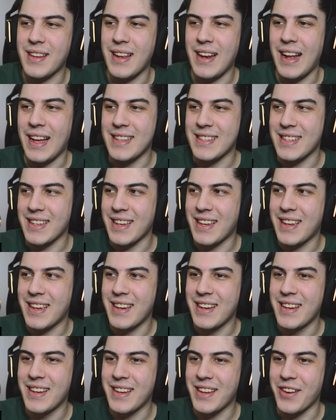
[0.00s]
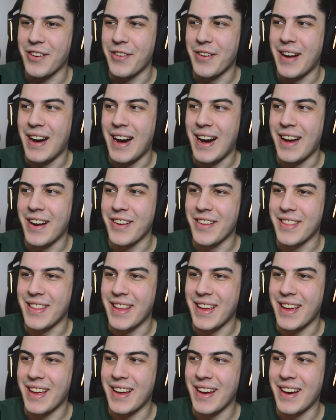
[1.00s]
Classic. Going hard on
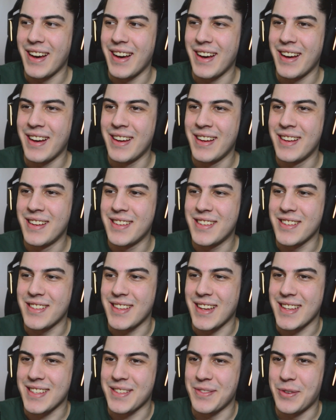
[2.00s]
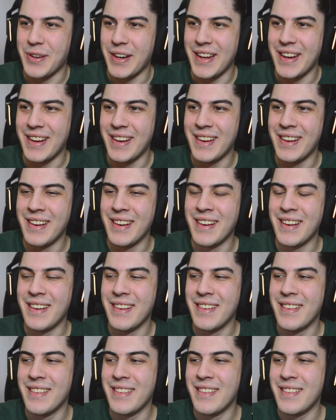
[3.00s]
the 2001
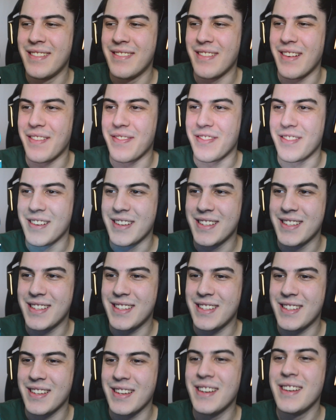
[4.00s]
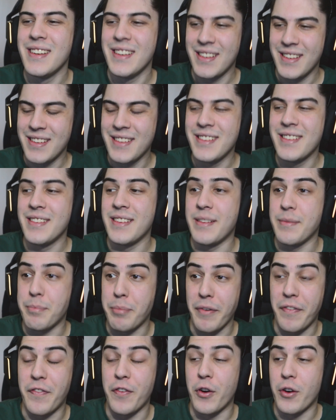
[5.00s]
reference.
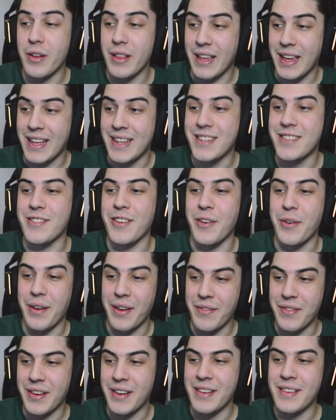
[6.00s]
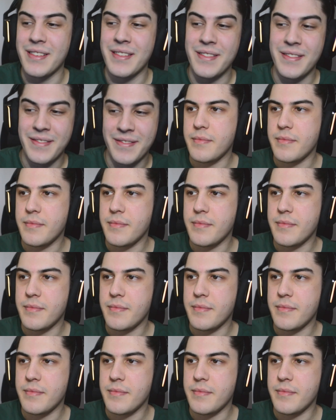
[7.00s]
Before the intro, even.